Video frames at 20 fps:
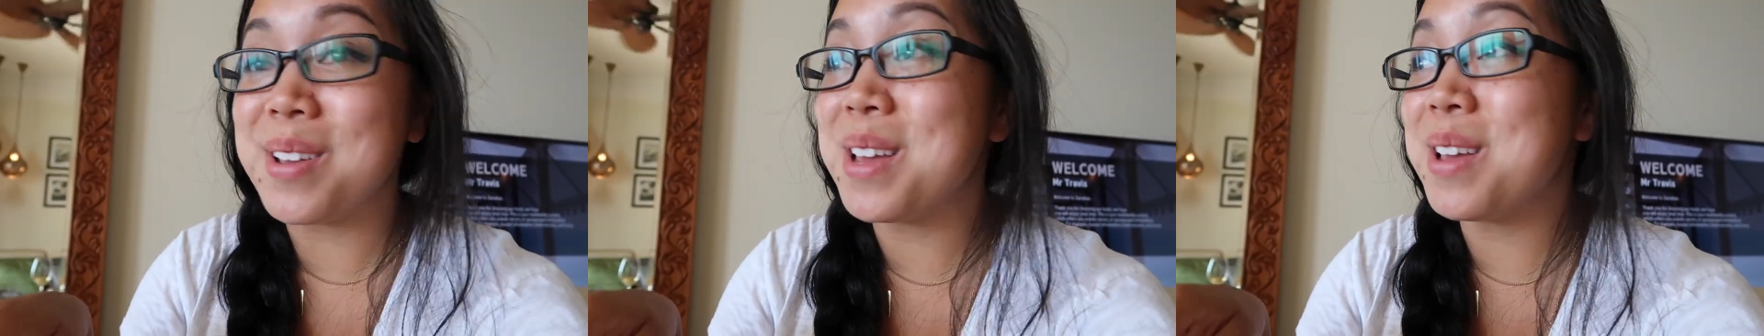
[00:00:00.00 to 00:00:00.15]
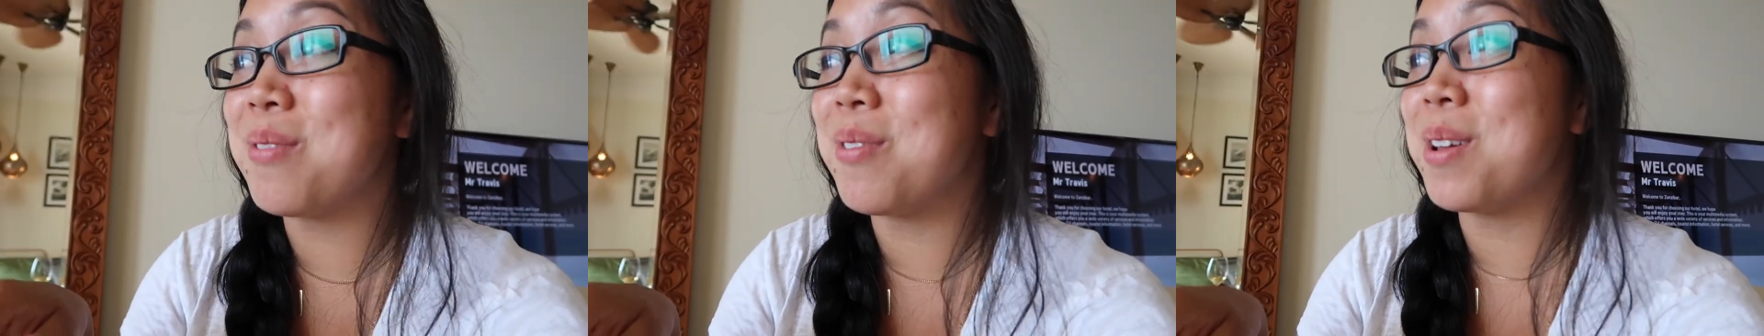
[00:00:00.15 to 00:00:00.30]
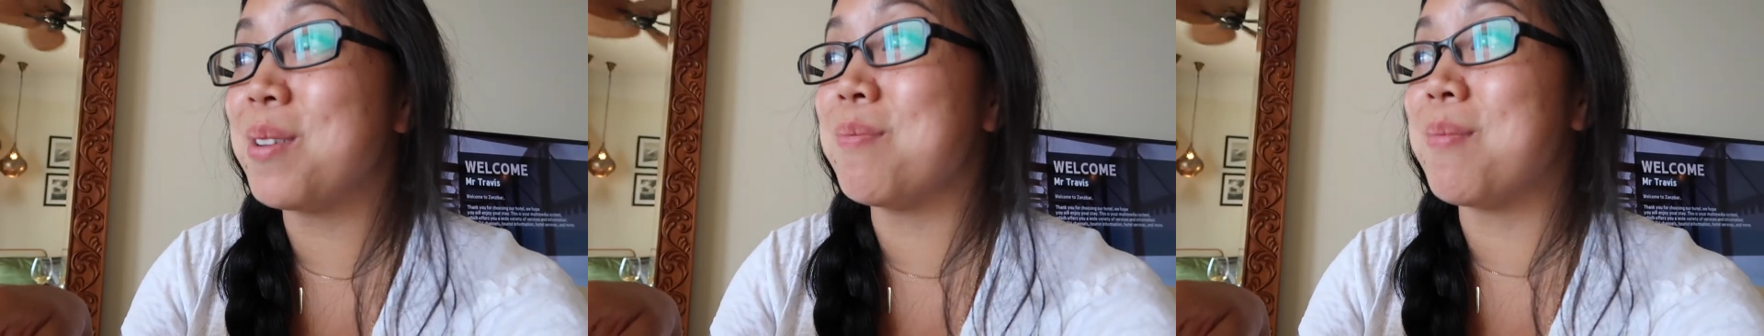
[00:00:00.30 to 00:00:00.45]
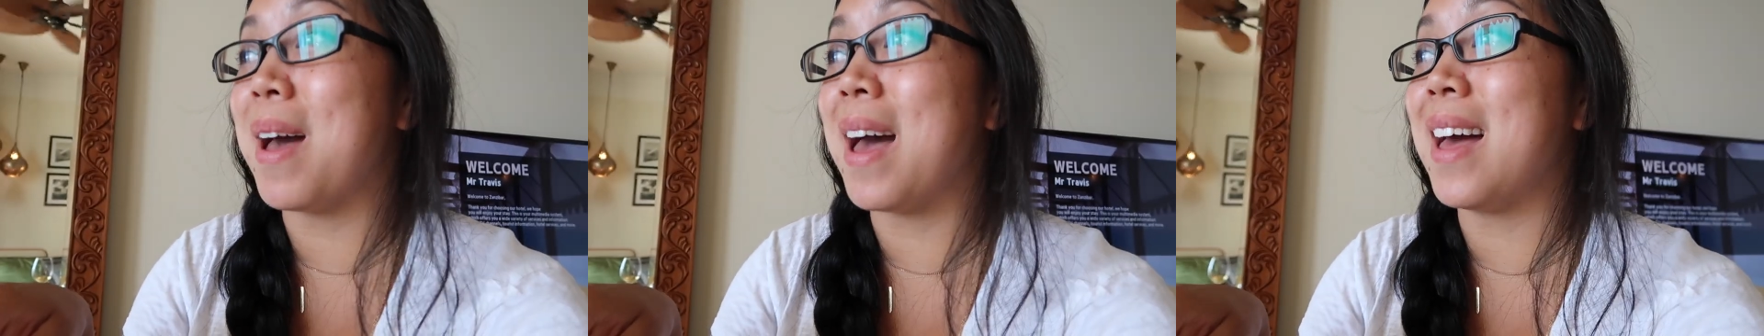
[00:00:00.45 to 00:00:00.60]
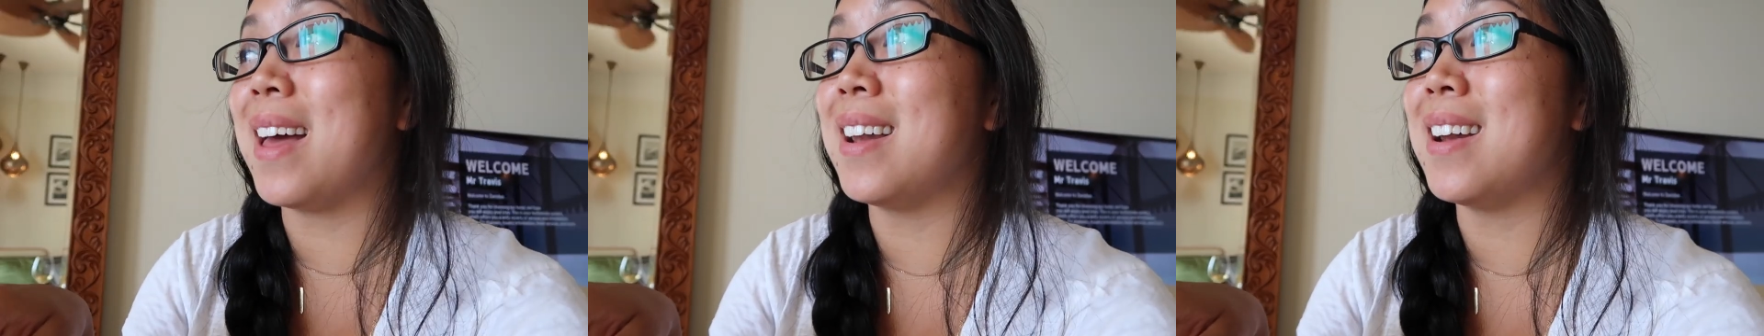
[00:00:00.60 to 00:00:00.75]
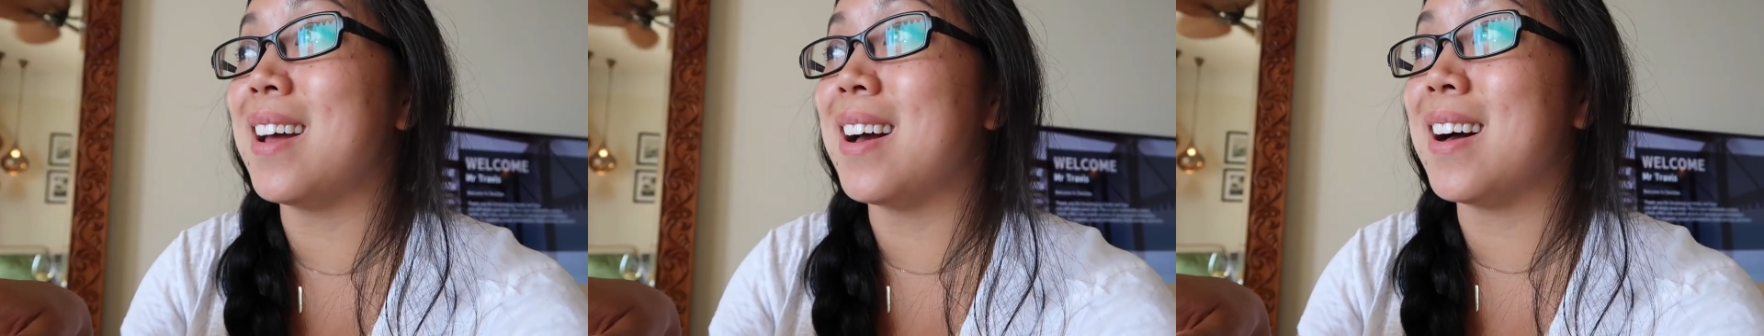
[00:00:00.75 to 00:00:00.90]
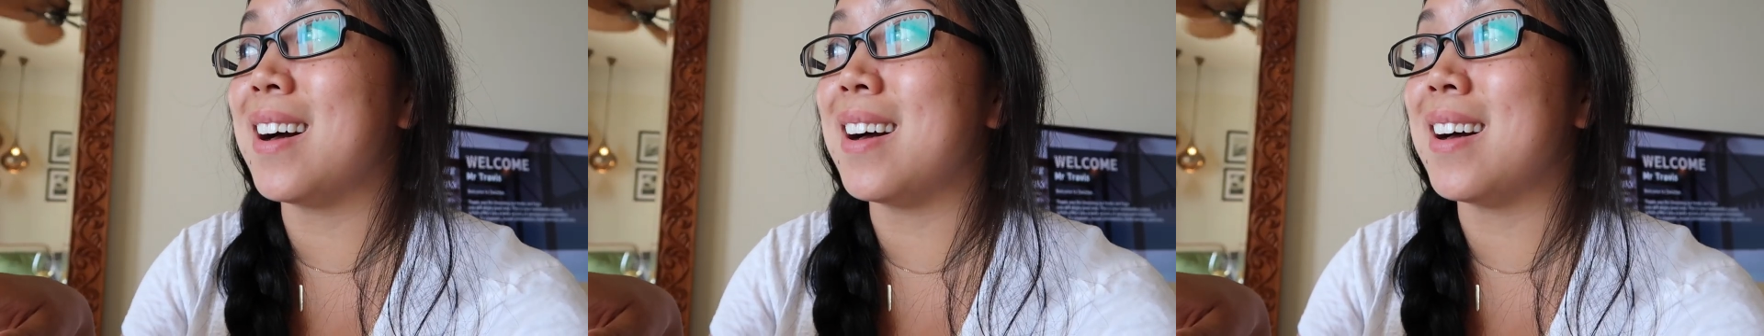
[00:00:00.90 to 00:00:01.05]
We even
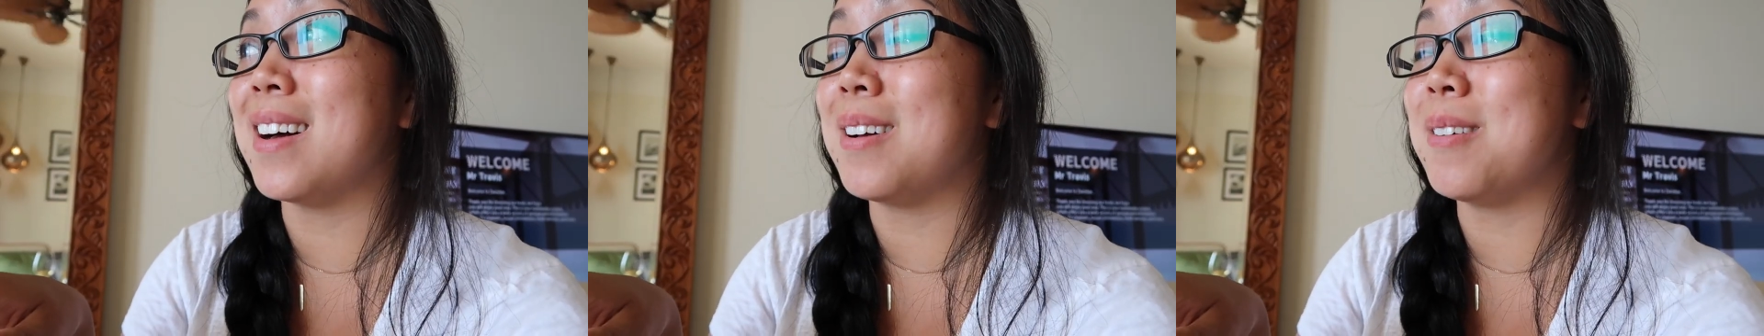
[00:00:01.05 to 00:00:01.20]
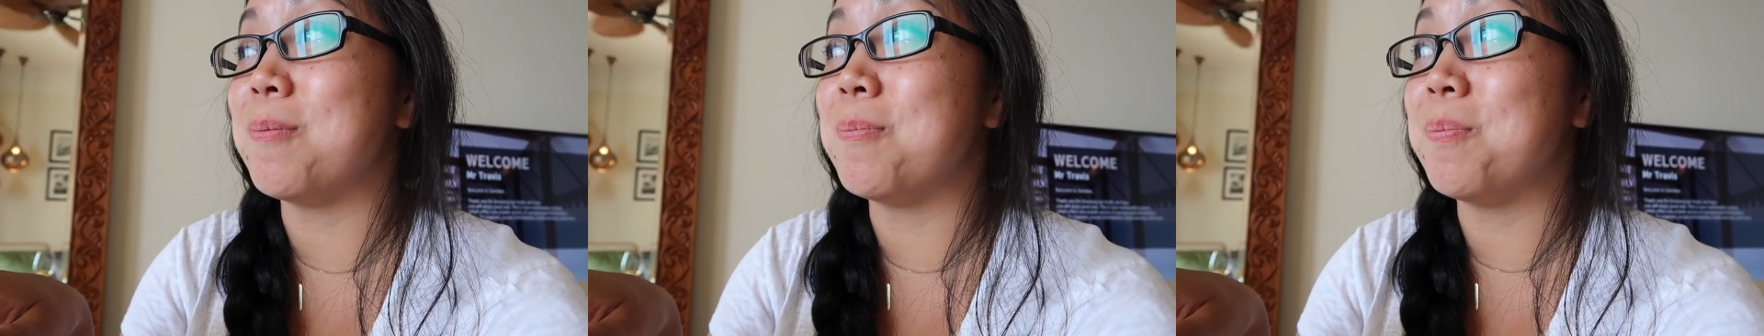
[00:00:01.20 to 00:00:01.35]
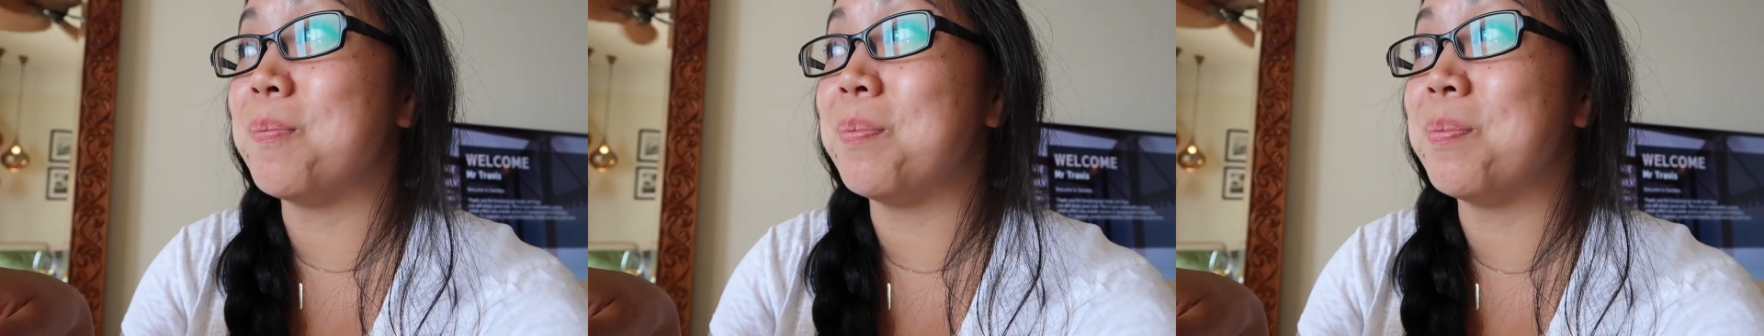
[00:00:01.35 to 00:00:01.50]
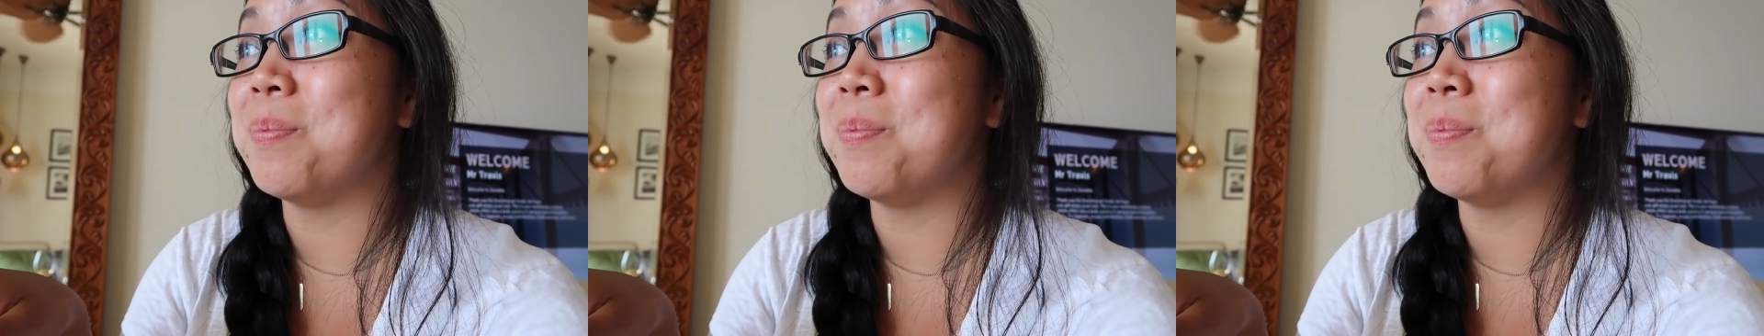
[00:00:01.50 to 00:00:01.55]
met a